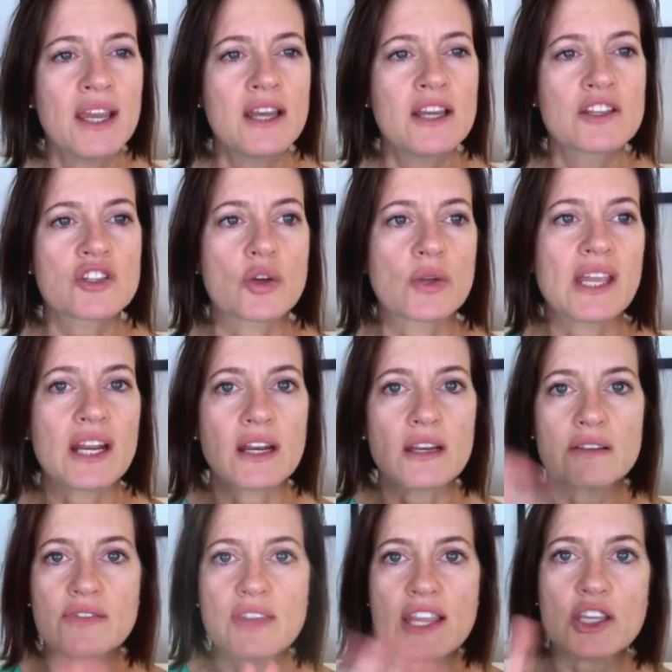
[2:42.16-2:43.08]
So
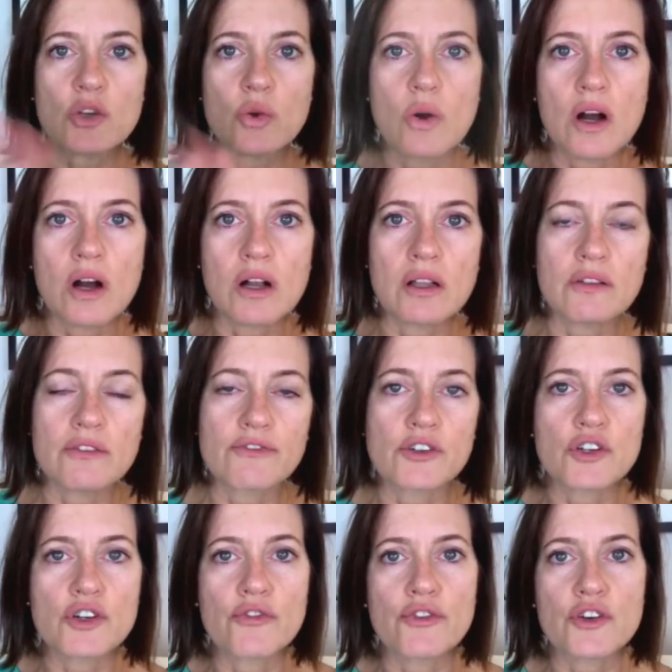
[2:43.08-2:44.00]
again, thank you all
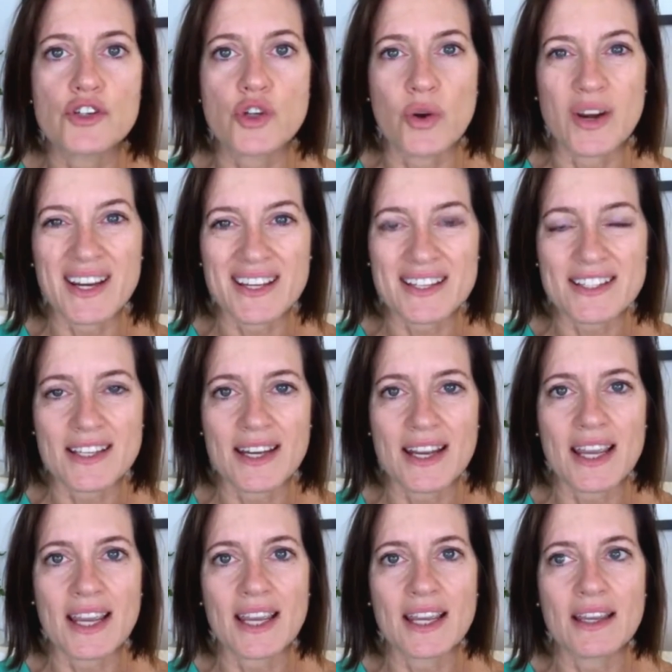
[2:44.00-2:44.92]
for joining
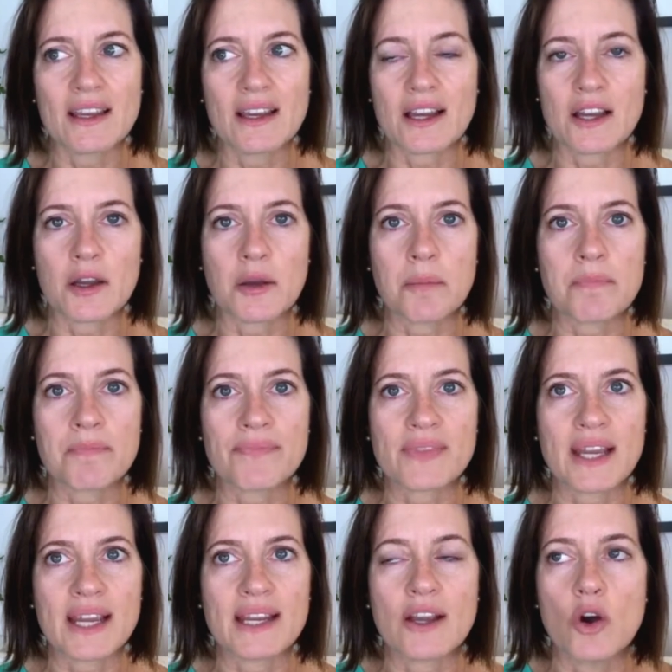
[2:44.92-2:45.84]
today.
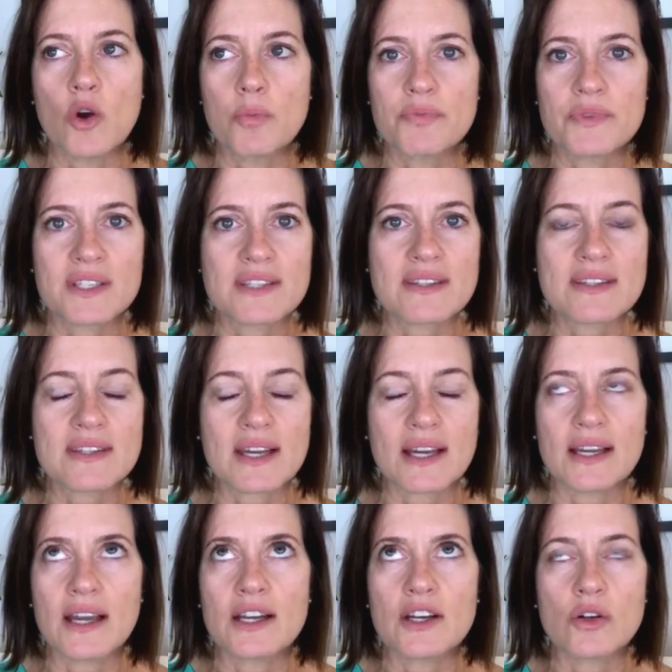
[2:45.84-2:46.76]
I hope
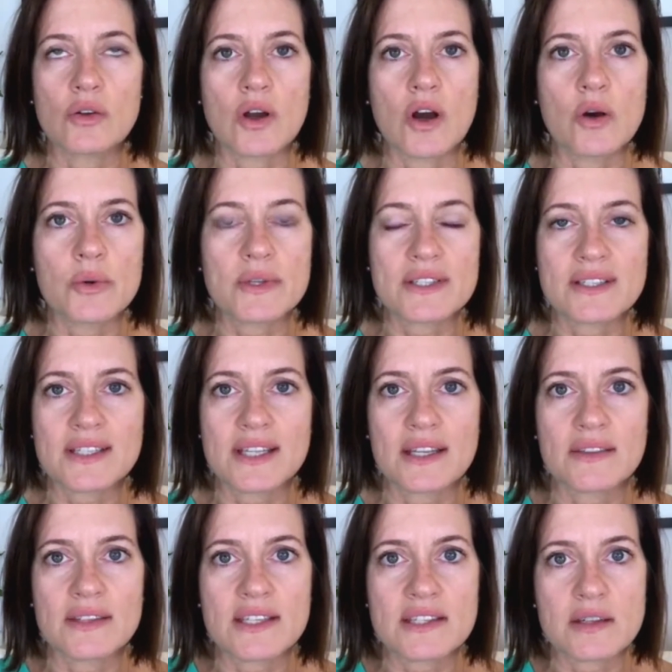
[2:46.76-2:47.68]
I don't always
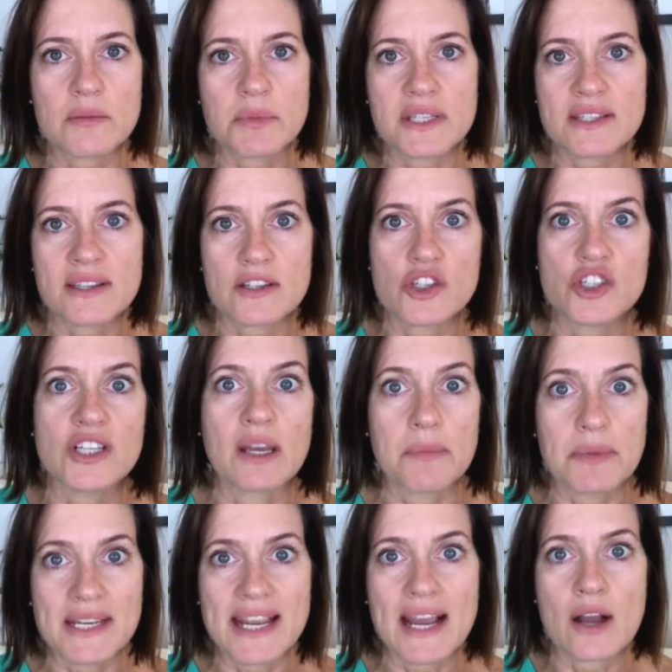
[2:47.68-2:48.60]
intend these to be such a
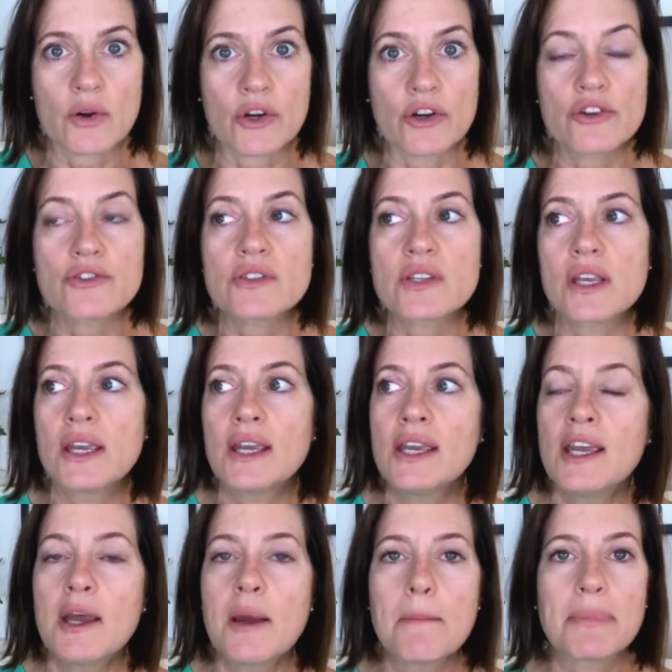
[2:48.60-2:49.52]
Debbie Downers,
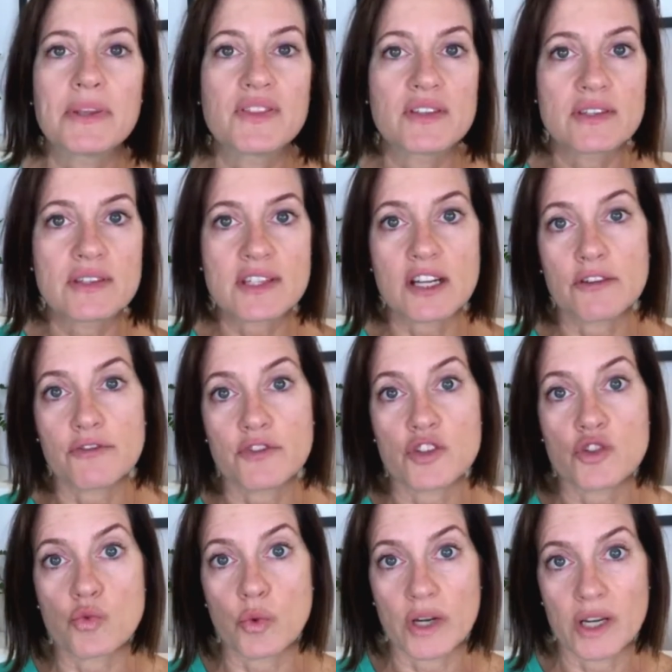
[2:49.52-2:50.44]
but this stuff
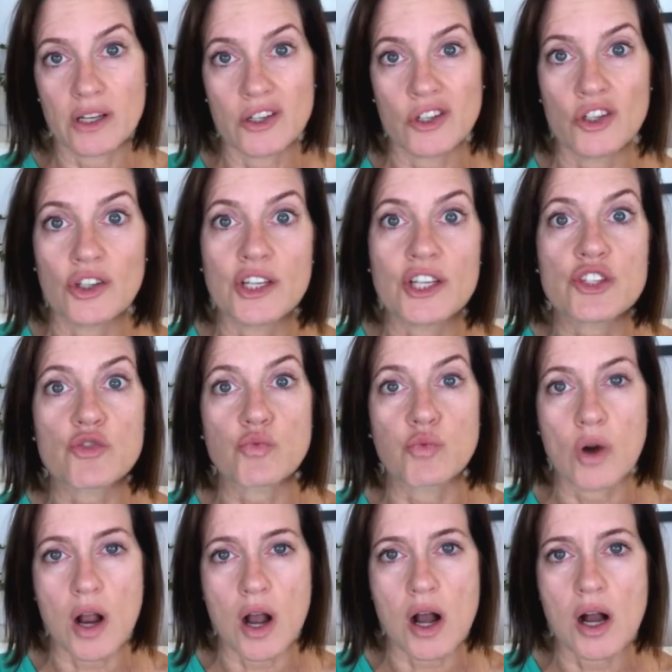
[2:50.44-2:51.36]
is real, it's
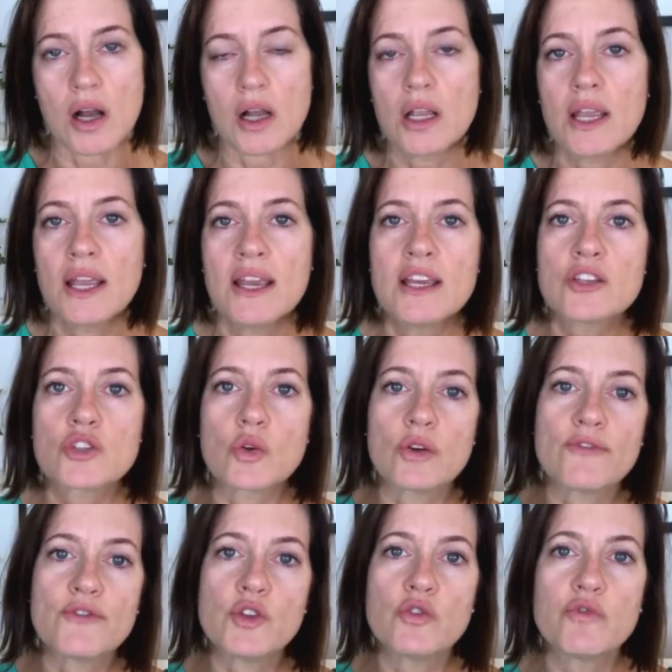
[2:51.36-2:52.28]
raw. So
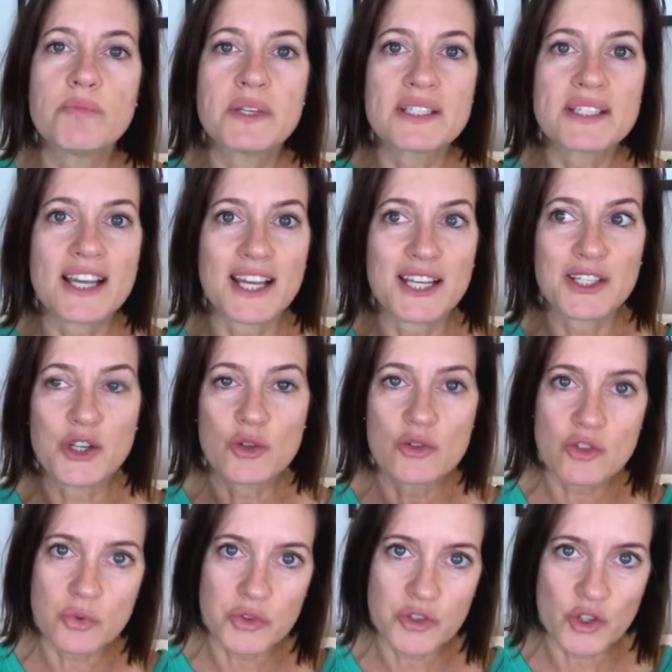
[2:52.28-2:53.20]
if you've been
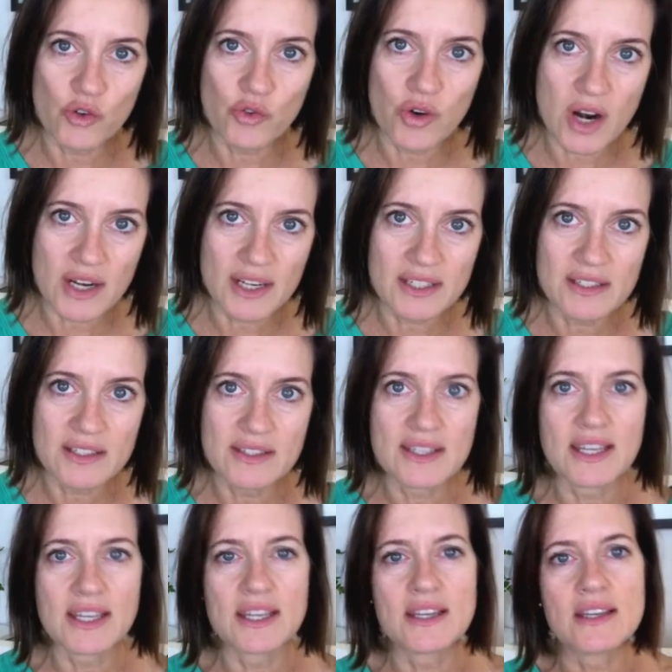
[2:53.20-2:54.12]
diagnosed with a chronic
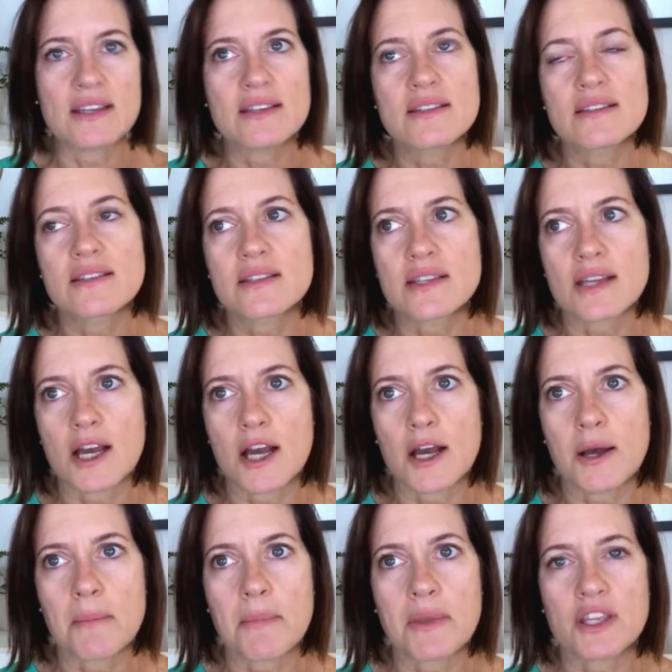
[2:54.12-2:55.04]
disease,
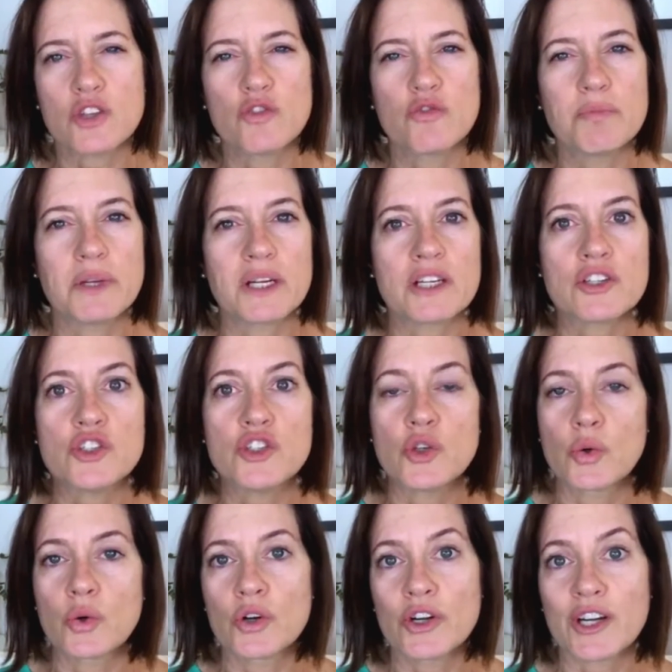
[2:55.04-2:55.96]
you've been
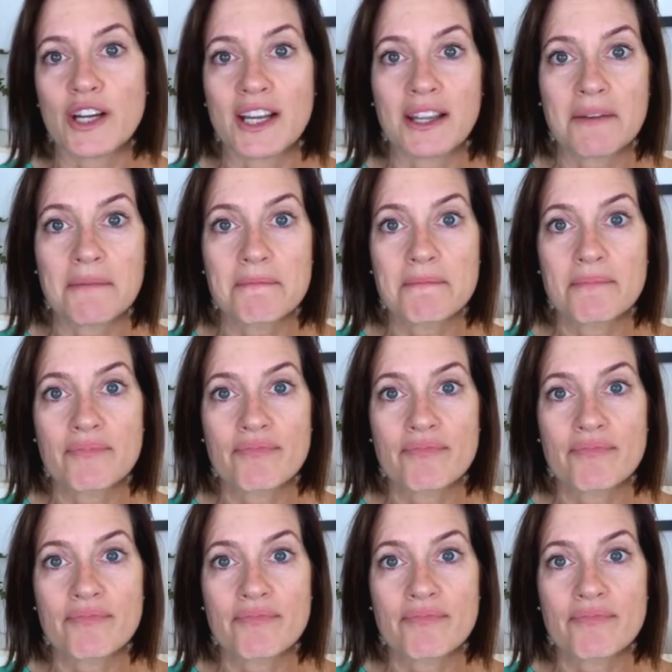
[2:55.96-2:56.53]
enduring